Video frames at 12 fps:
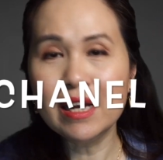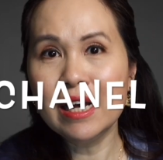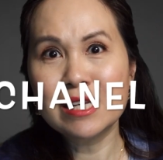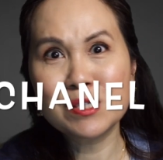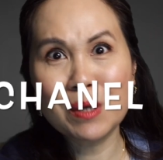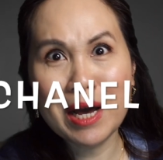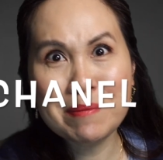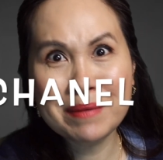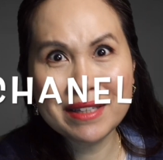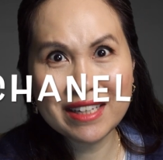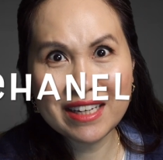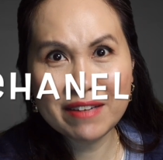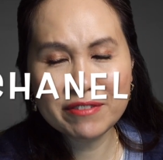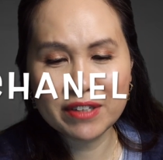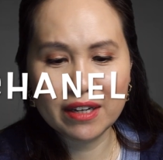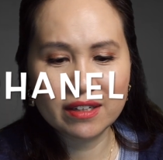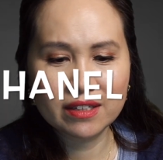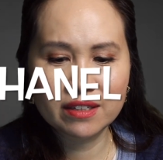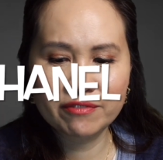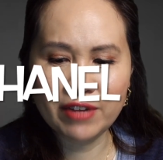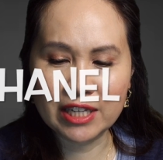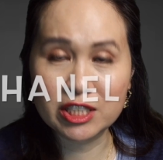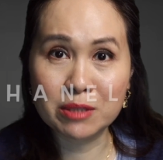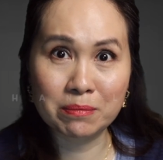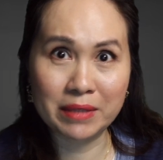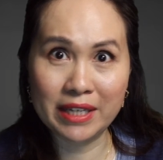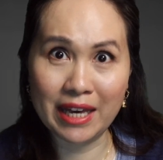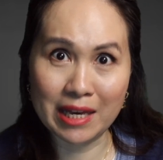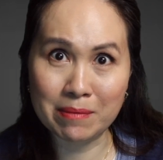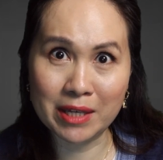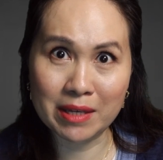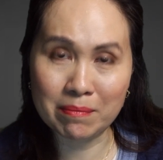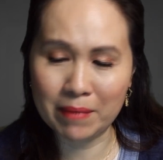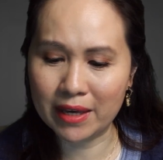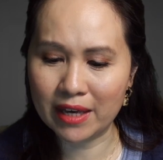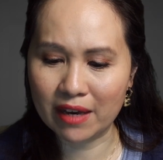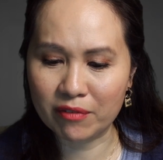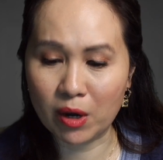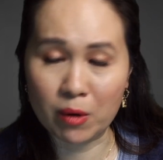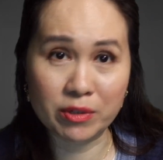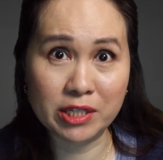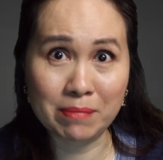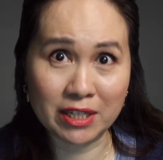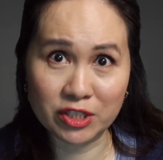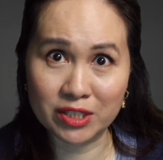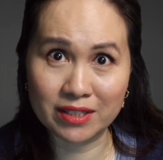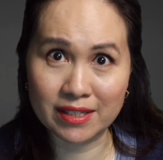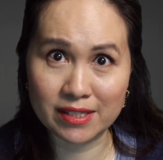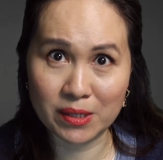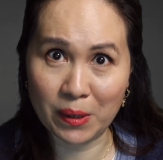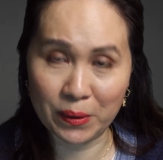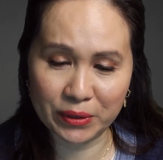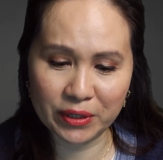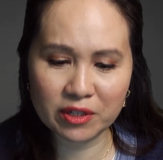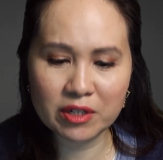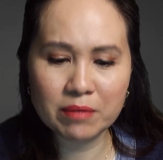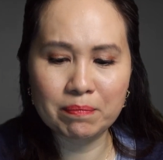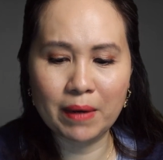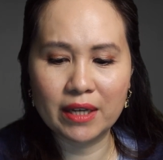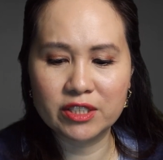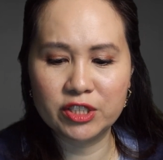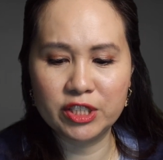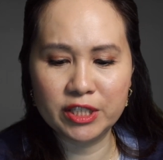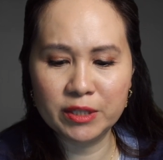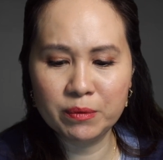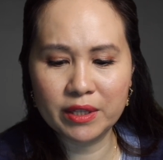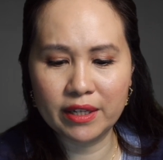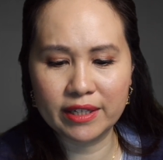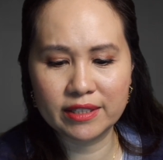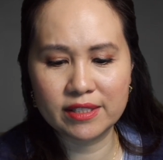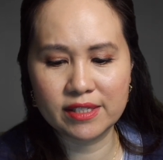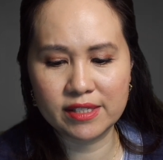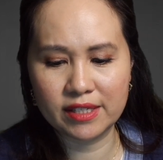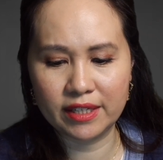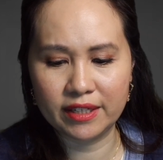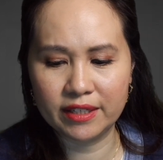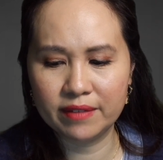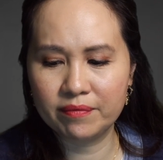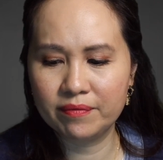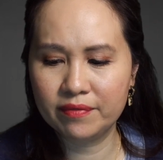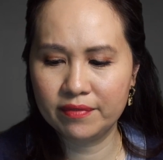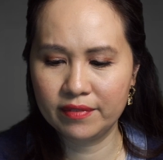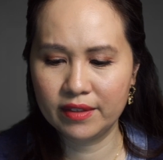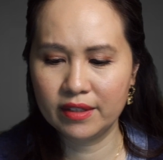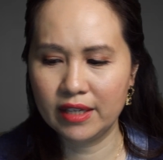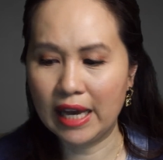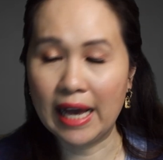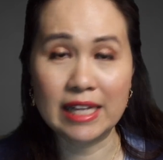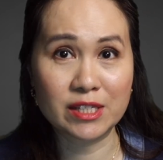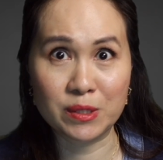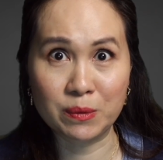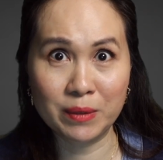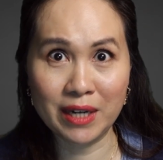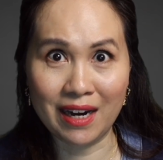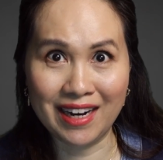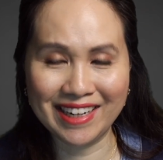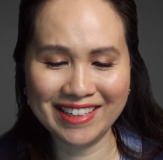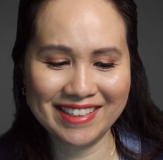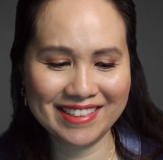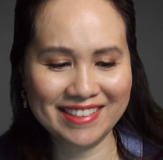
So I believe Fashionably Amy may have already mentioned this earlier, but she would like to see, and so would I,